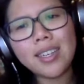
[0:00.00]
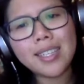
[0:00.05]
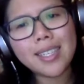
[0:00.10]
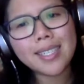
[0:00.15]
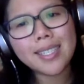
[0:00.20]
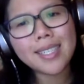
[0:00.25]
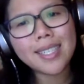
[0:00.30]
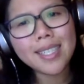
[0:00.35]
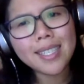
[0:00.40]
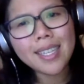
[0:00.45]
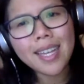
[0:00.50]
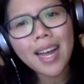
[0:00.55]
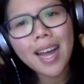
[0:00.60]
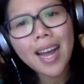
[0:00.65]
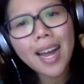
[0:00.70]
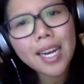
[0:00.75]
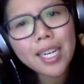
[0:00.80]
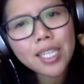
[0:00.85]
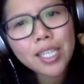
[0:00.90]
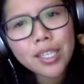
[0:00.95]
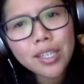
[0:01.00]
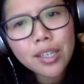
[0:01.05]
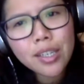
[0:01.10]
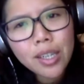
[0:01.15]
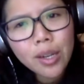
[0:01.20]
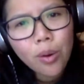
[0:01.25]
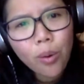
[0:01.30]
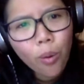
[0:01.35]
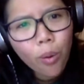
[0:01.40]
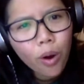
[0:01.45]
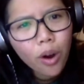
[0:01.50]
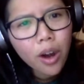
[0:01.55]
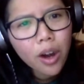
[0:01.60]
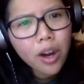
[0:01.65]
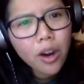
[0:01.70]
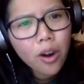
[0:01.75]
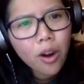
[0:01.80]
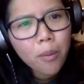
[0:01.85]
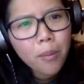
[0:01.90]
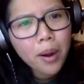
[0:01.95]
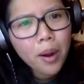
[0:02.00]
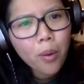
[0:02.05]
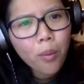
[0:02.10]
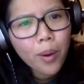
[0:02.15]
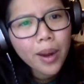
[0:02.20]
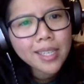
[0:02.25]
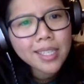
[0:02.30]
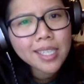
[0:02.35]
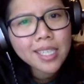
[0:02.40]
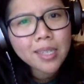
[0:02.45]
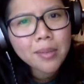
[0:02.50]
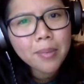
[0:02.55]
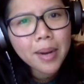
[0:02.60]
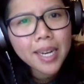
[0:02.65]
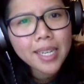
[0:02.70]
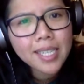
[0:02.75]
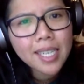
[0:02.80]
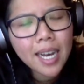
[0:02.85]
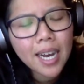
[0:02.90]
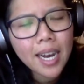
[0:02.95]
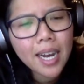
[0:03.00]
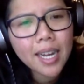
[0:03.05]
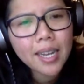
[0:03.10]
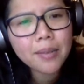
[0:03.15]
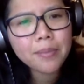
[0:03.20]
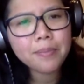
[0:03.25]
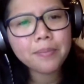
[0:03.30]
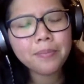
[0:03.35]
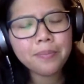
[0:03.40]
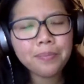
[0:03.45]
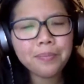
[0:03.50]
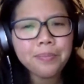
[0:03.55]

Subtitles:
Does this actually work, or am I wasting my time?